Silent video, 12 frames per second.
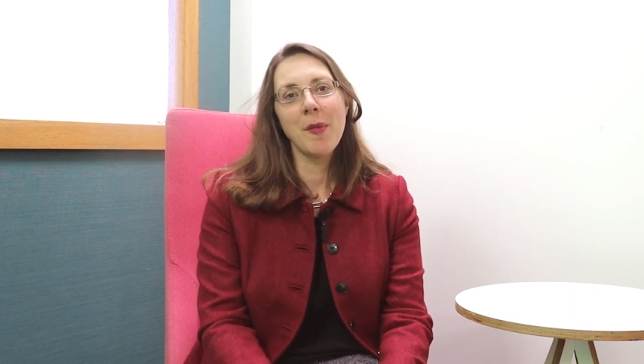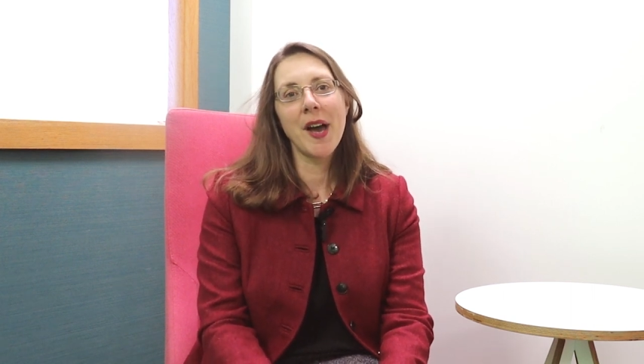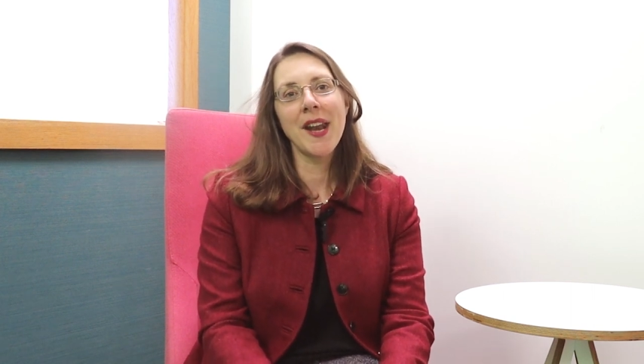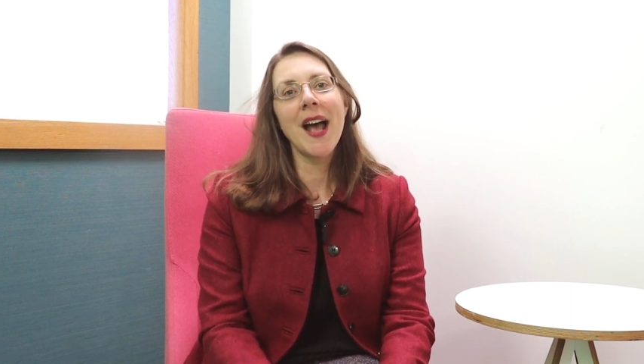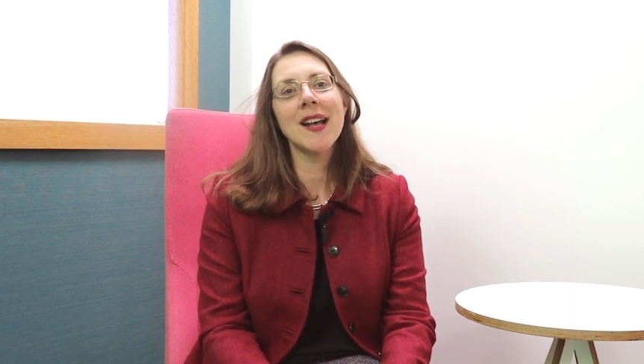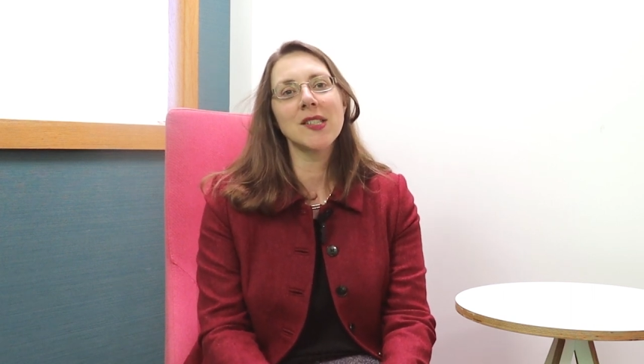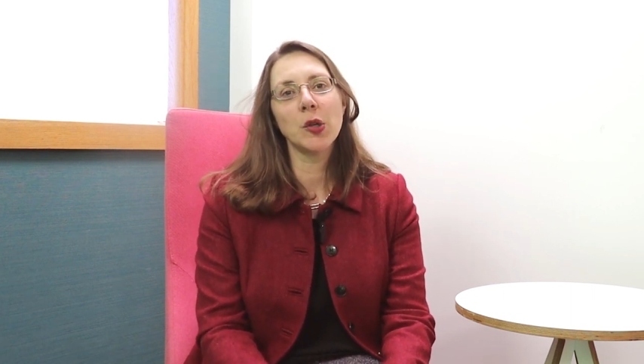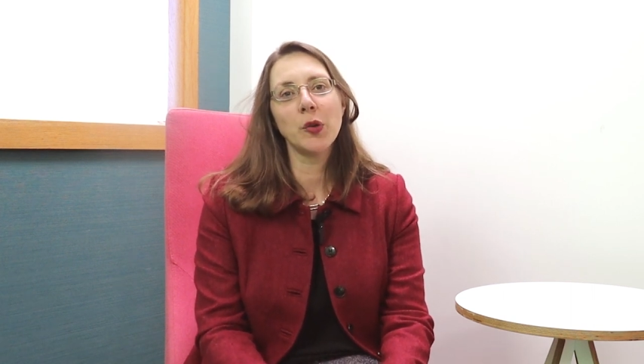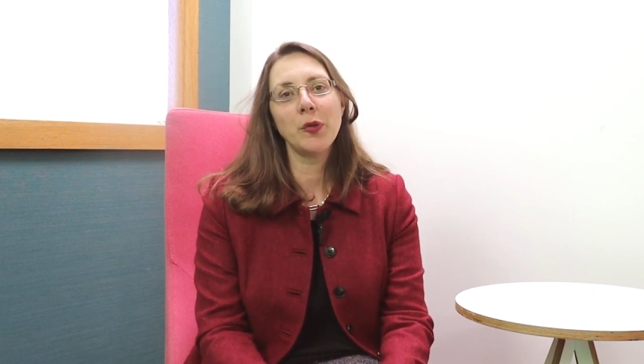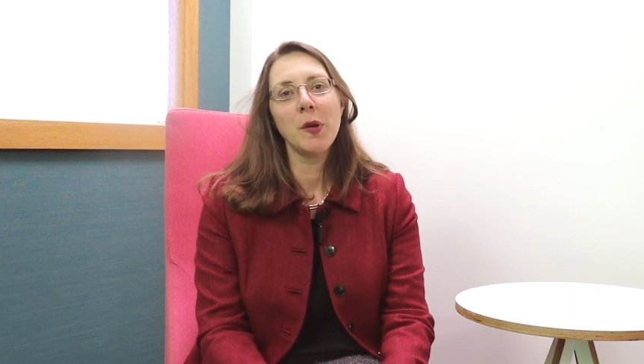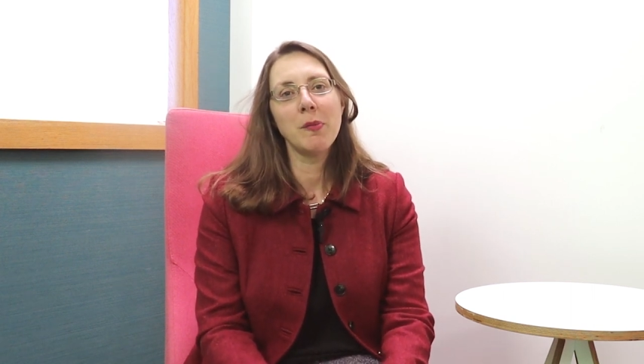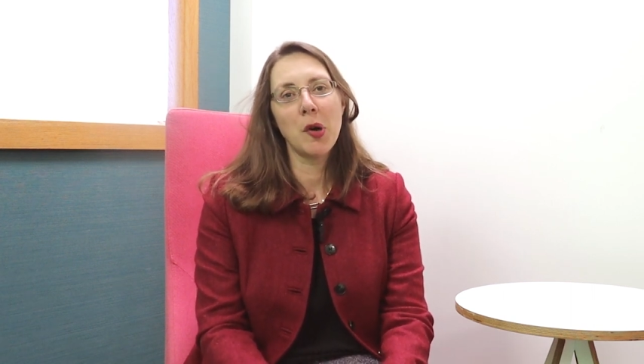Um, and as
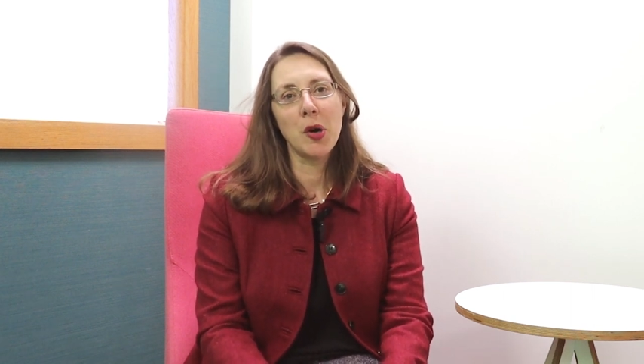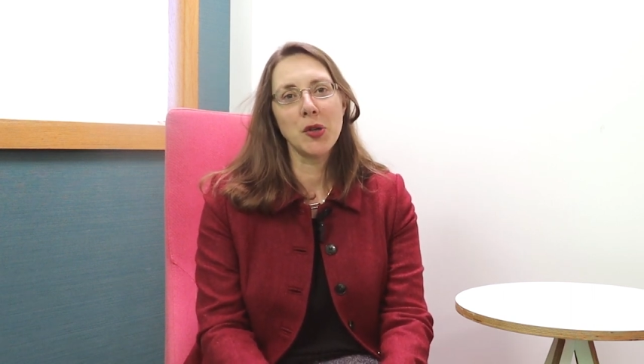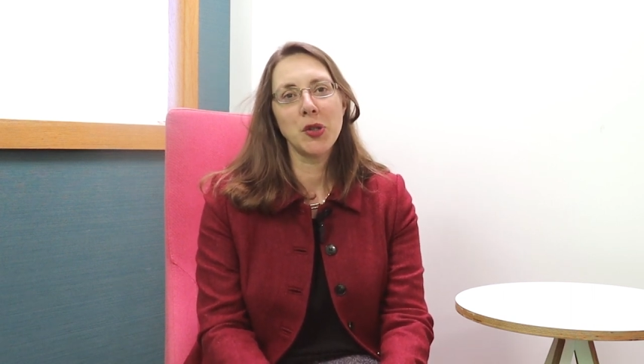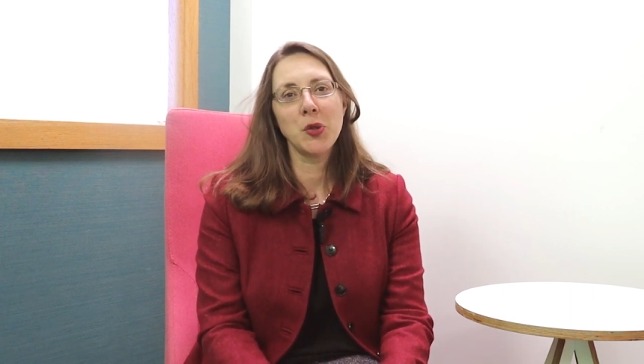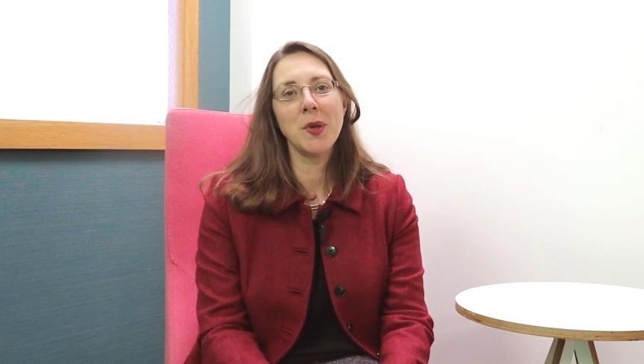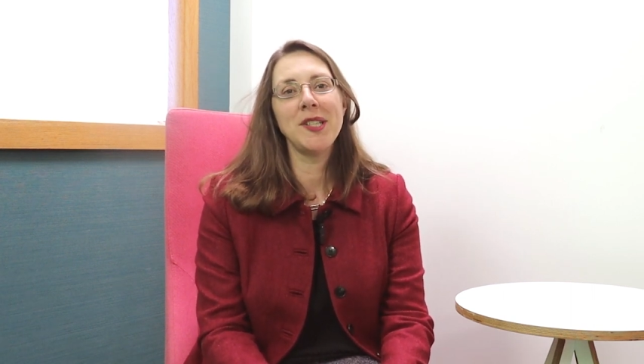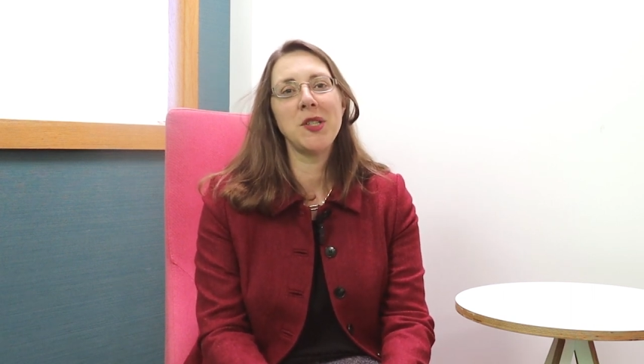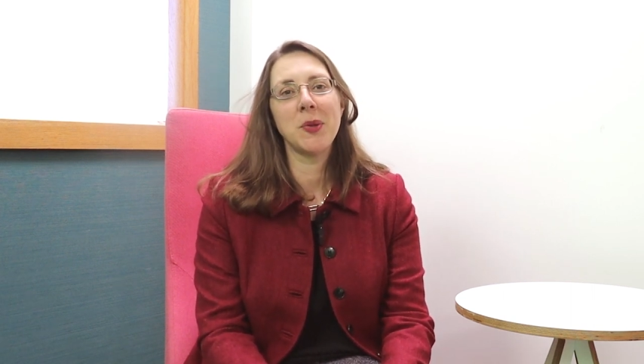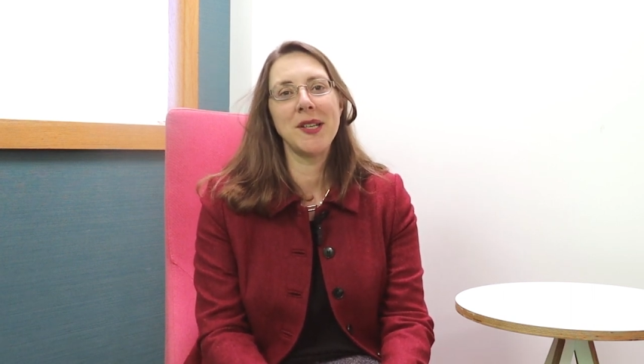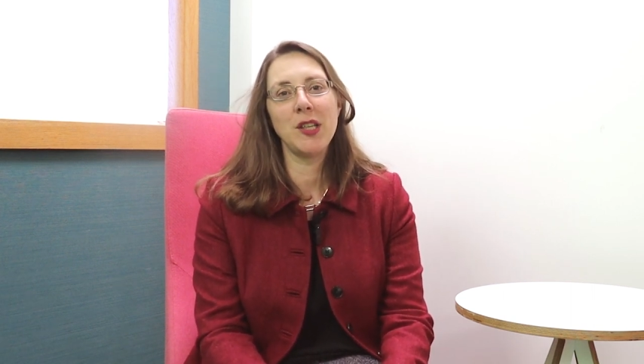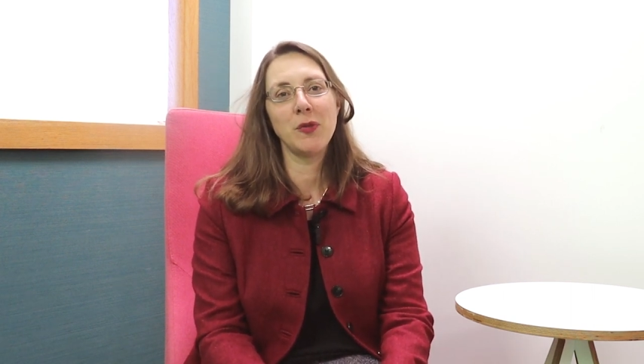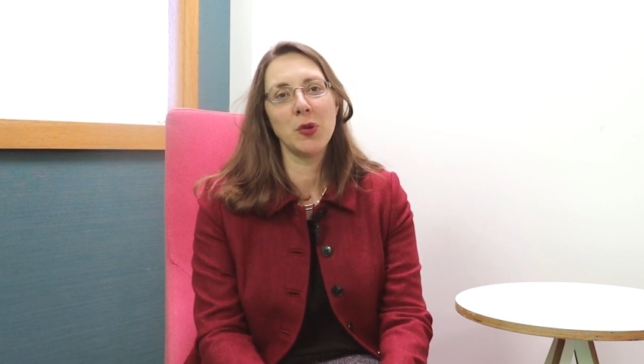of March
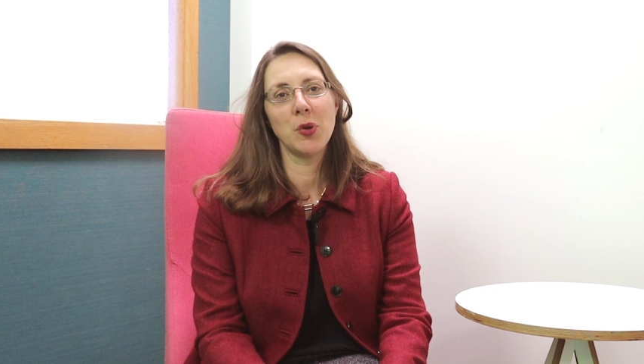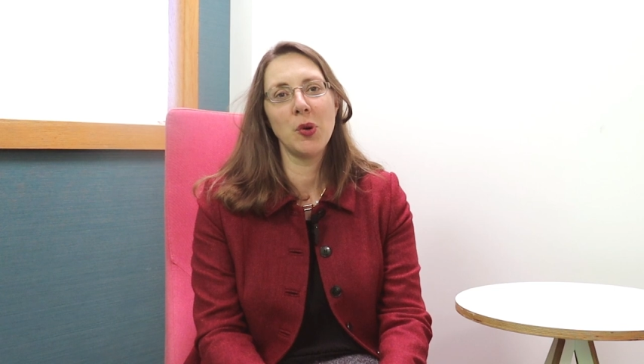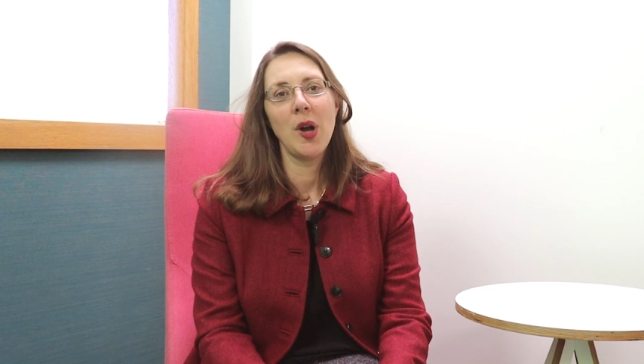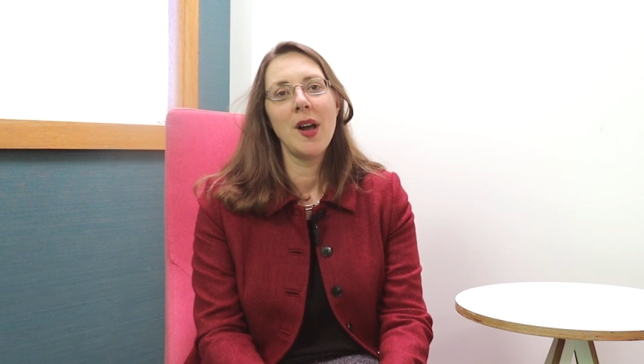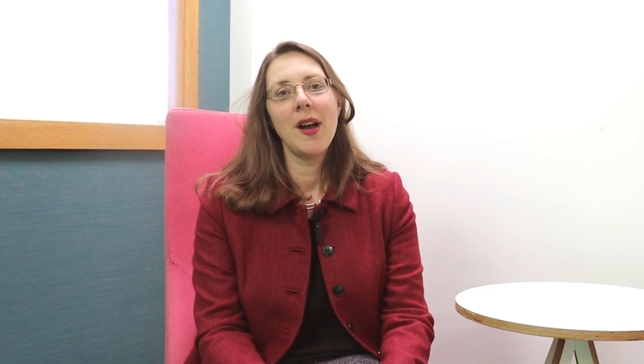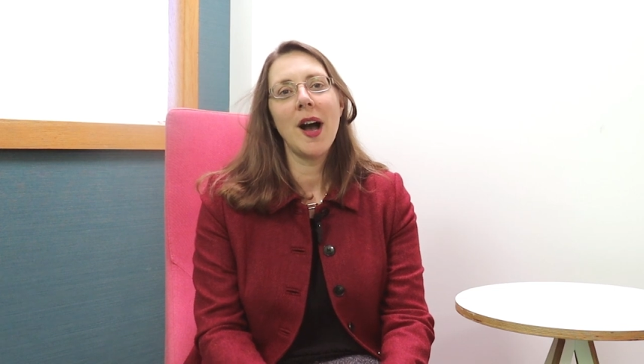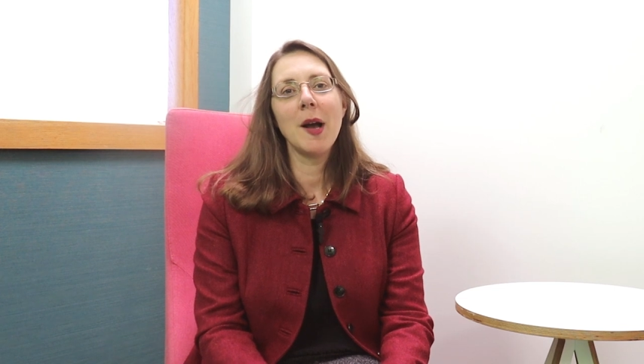2024,